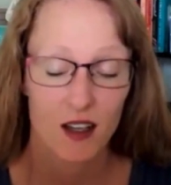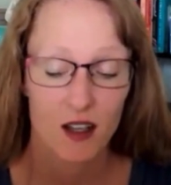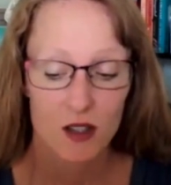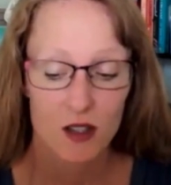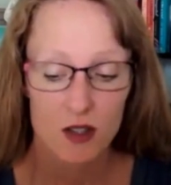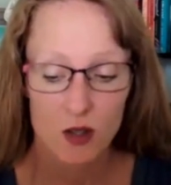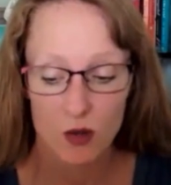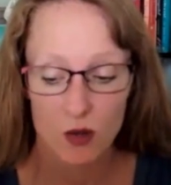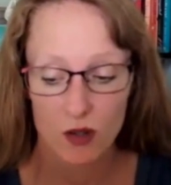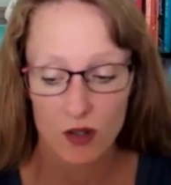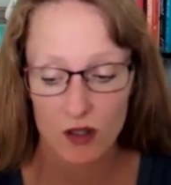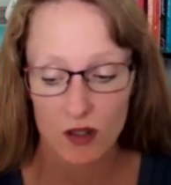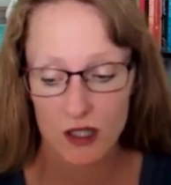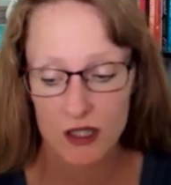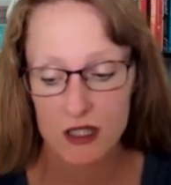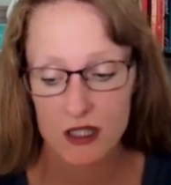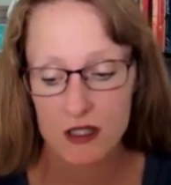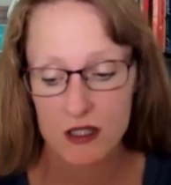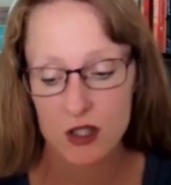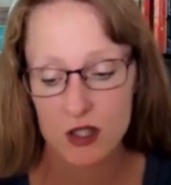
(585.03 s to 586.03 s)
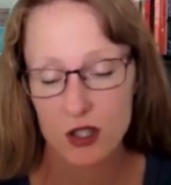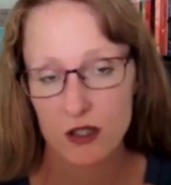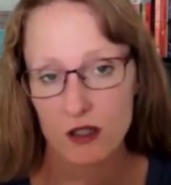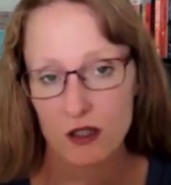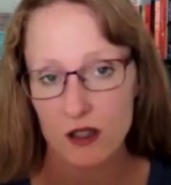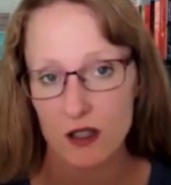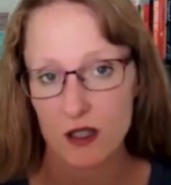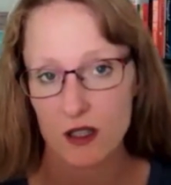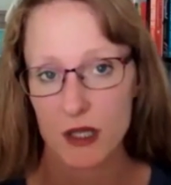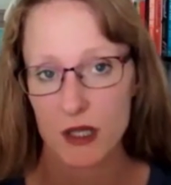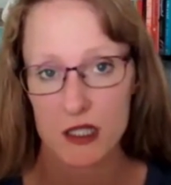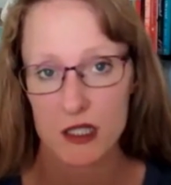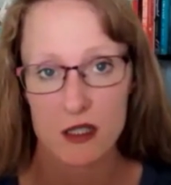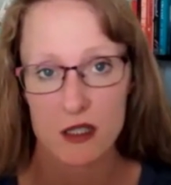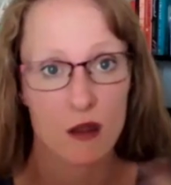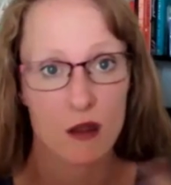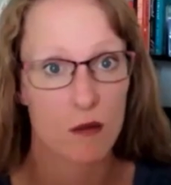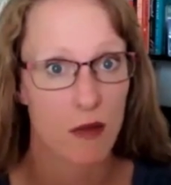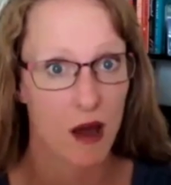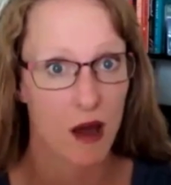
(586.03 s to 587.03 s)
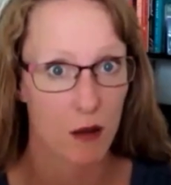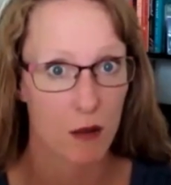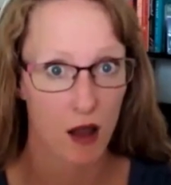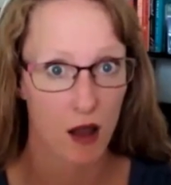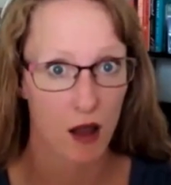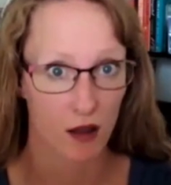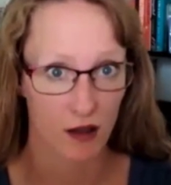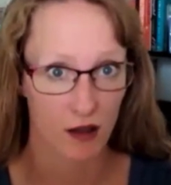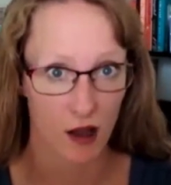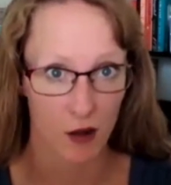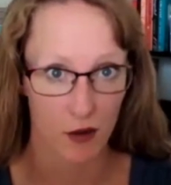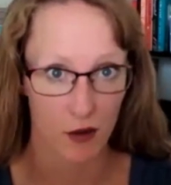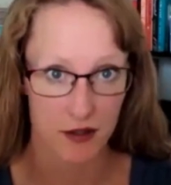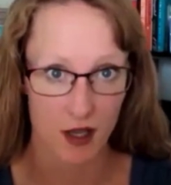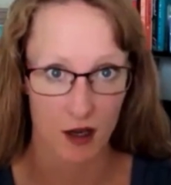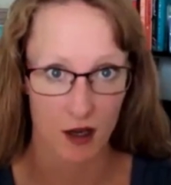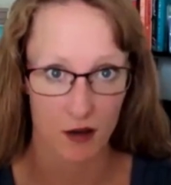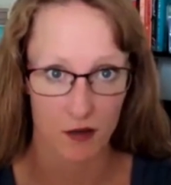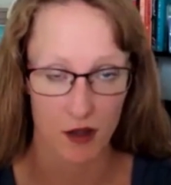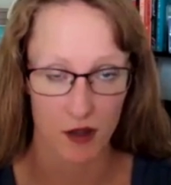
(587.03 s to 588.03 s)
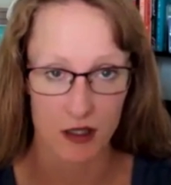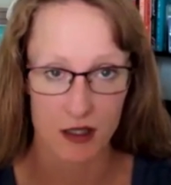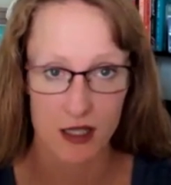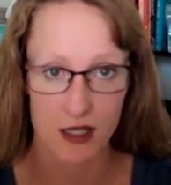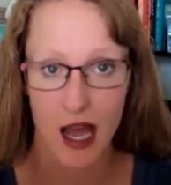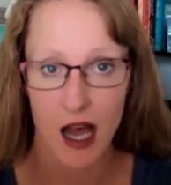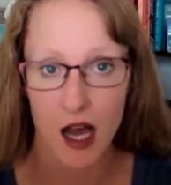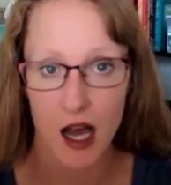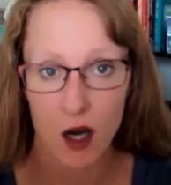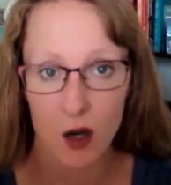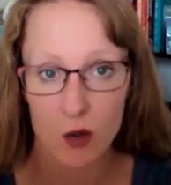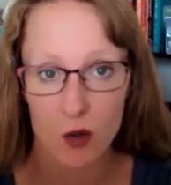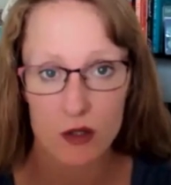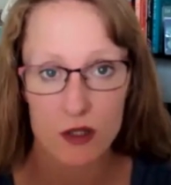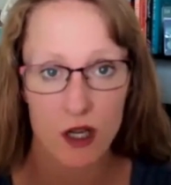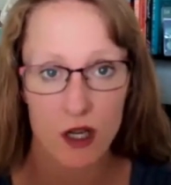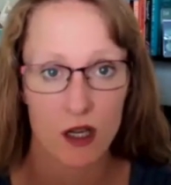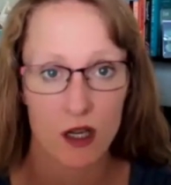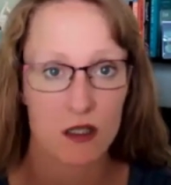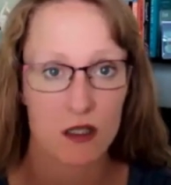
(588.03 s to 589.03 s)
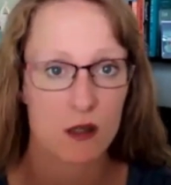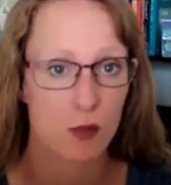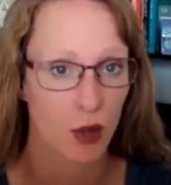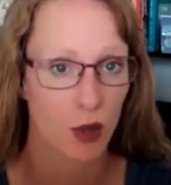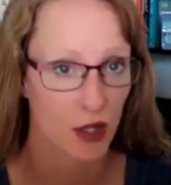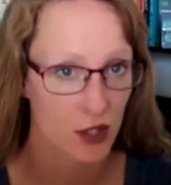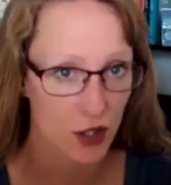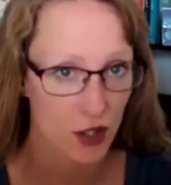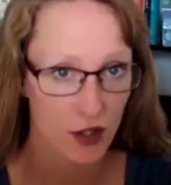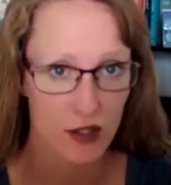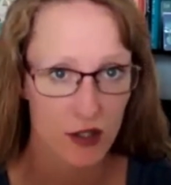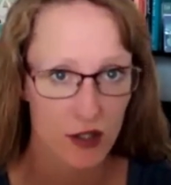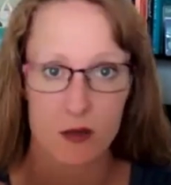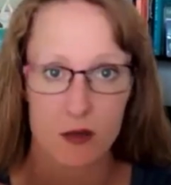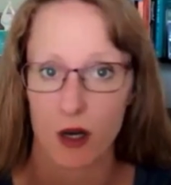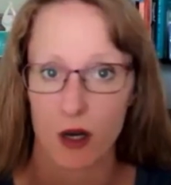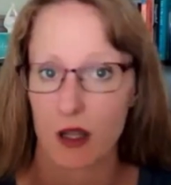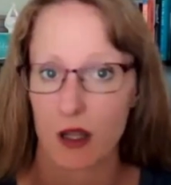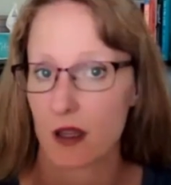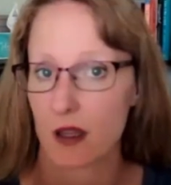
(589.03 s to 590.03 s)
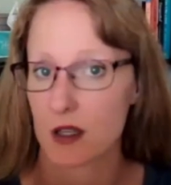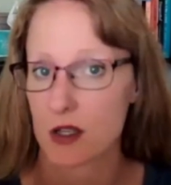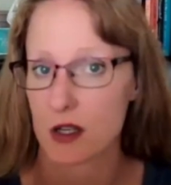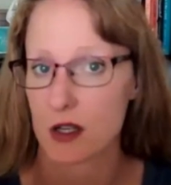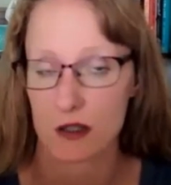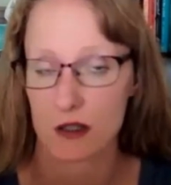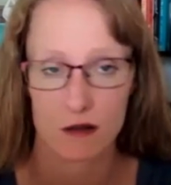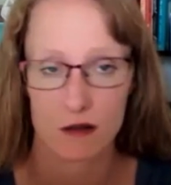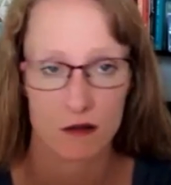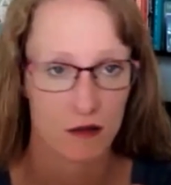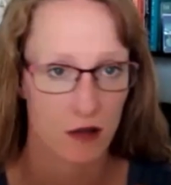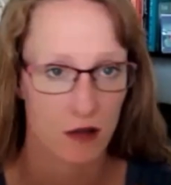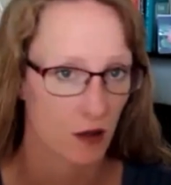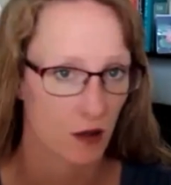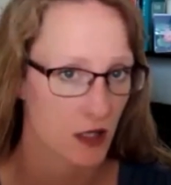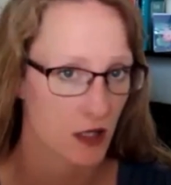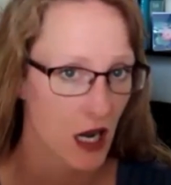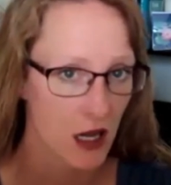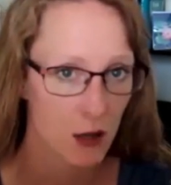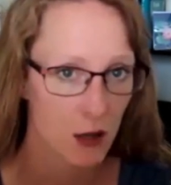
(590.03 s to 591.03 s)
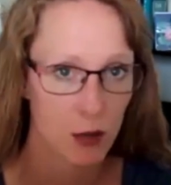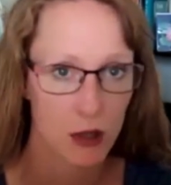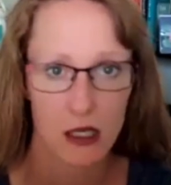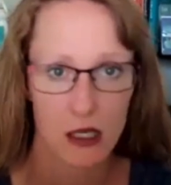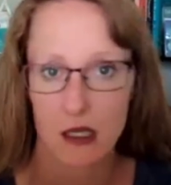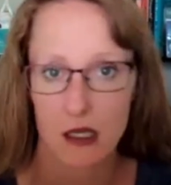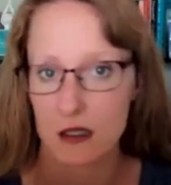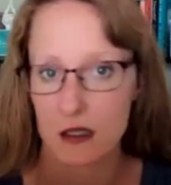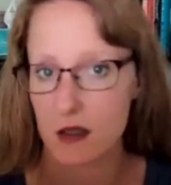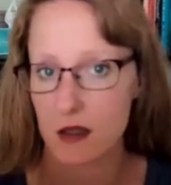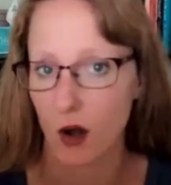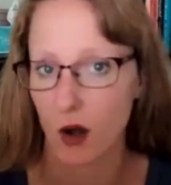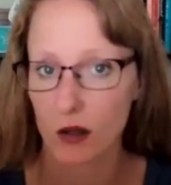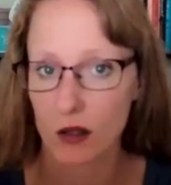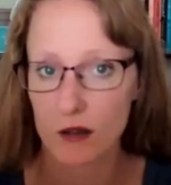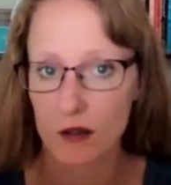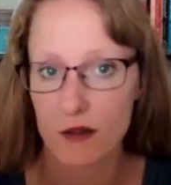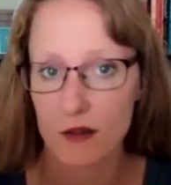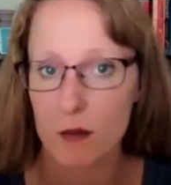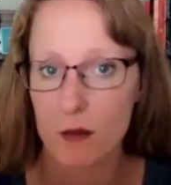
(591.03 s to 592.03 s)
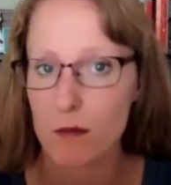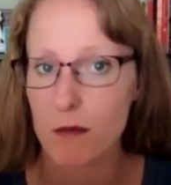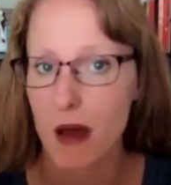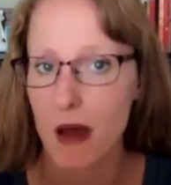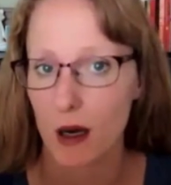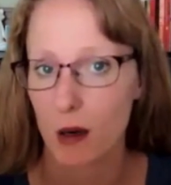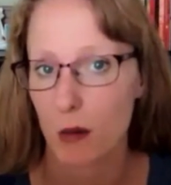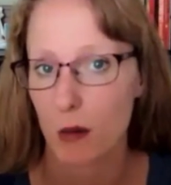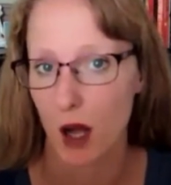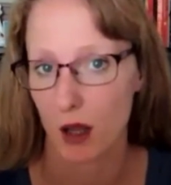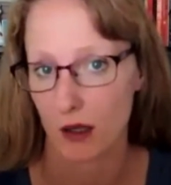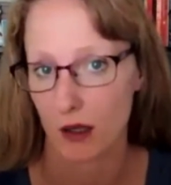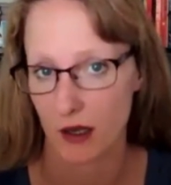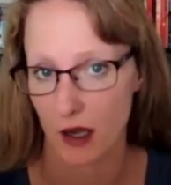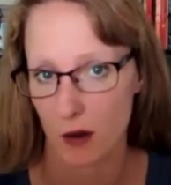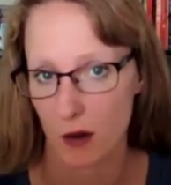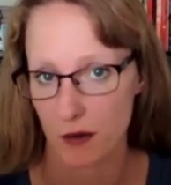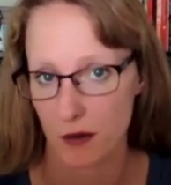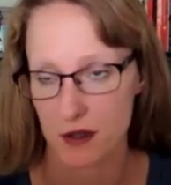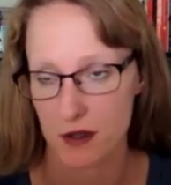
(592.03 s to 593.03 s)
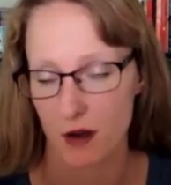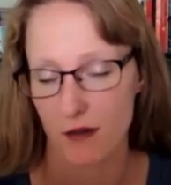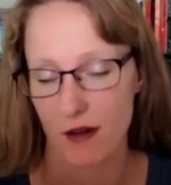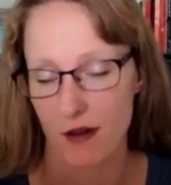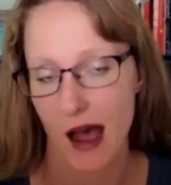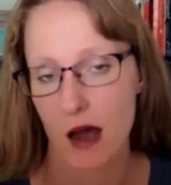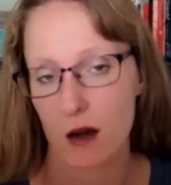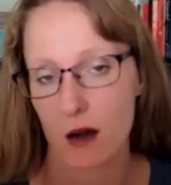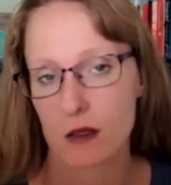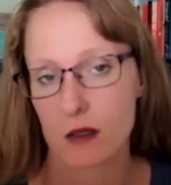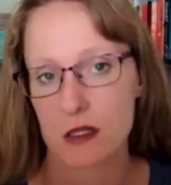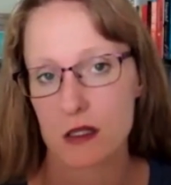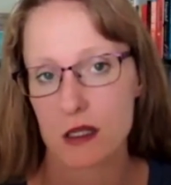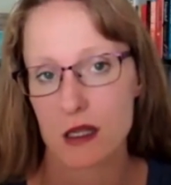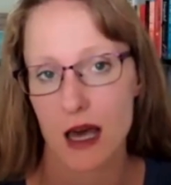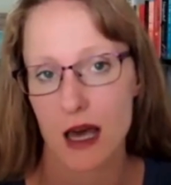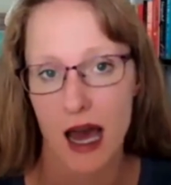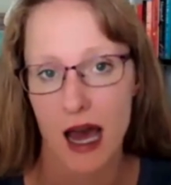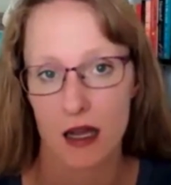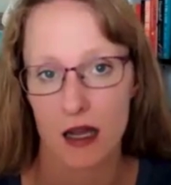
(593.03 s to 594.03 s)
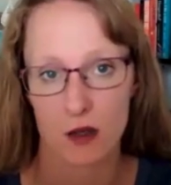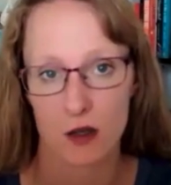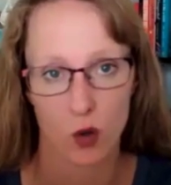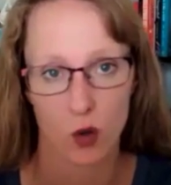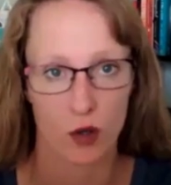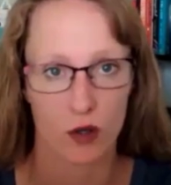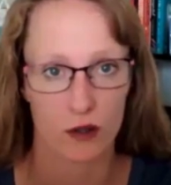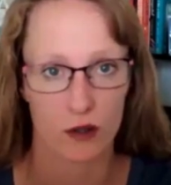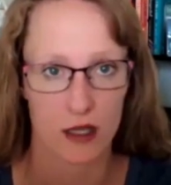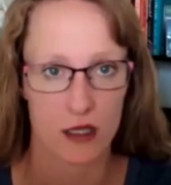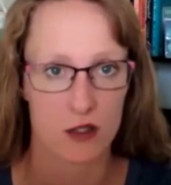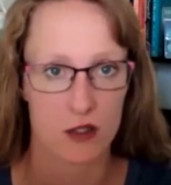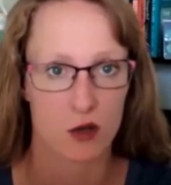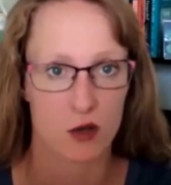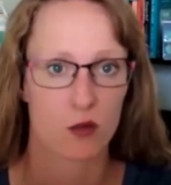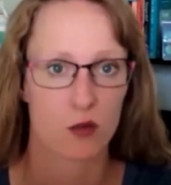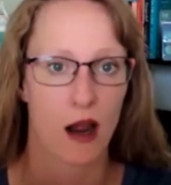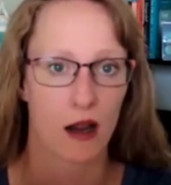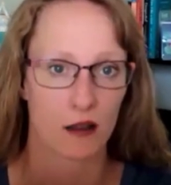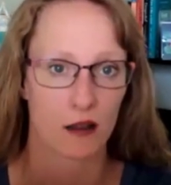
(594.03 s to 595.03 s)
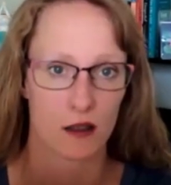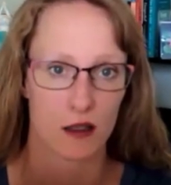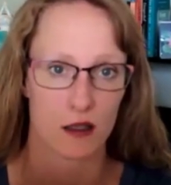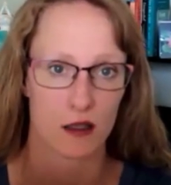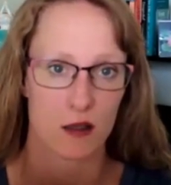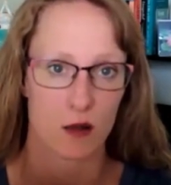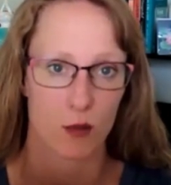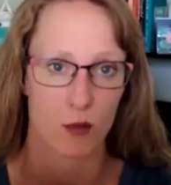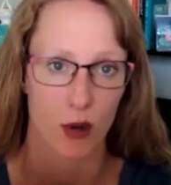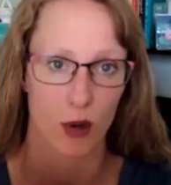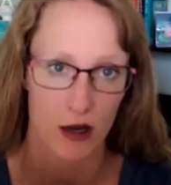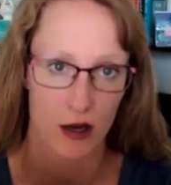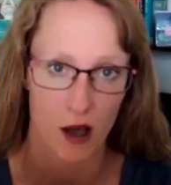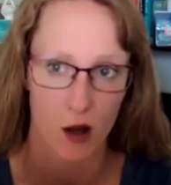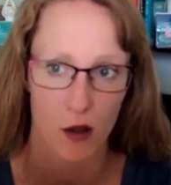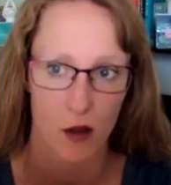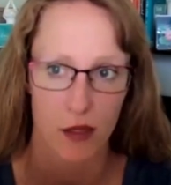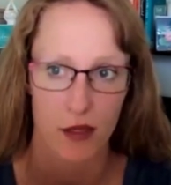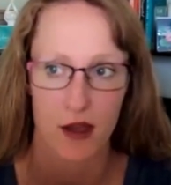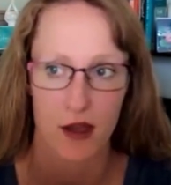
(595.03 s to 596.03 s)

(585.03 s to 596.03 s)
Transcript: So let's turn a little bit to the metabolic health side of things. How does blood sugar dysregulation, you know, diabetes, all of the metabolic health stuff, how does that correlate directly to brain health?